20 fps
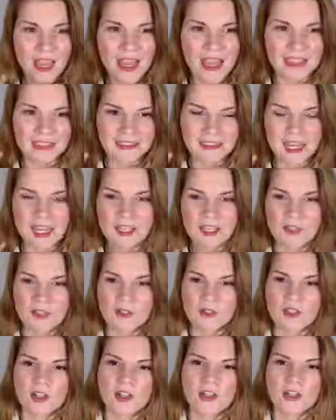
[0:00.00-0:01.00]
And as you
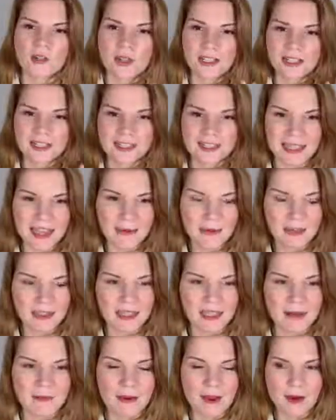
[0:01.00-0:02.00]
start to examine
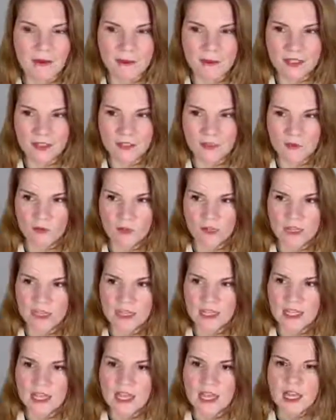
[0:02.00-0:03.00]
that About Me
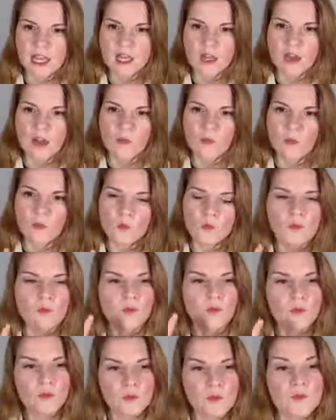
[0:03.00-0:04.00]
story,
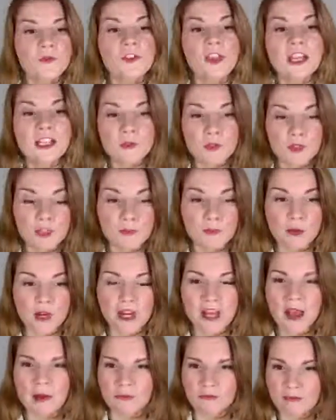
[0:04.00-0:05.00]
things will
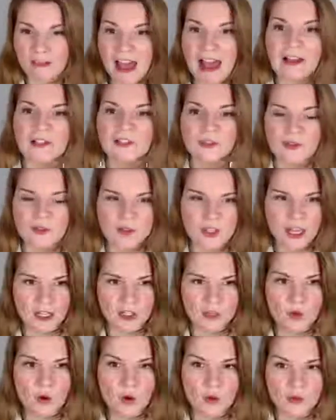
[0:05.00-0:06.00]
spring up. Values that
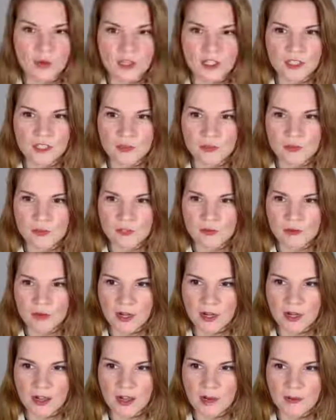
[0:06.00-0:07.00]
you hold dear will
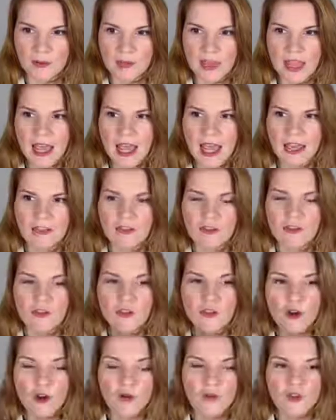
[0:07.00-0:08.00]
spring up, and
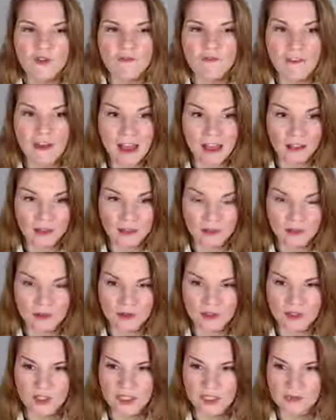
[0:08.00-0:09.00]
those
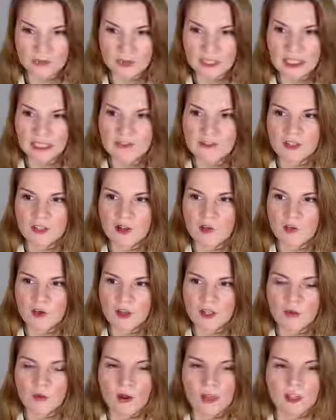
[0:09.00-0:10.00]
values and beliefs are
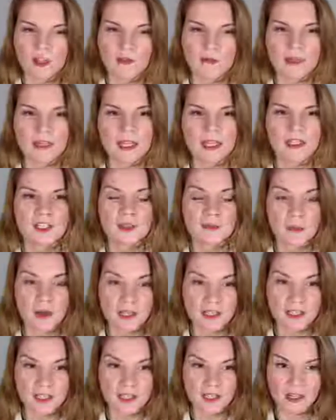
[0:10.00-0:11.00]
what you want to be
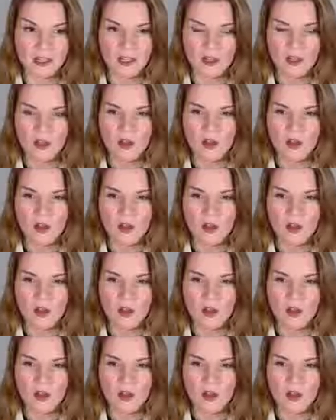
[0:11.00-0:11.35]
expressing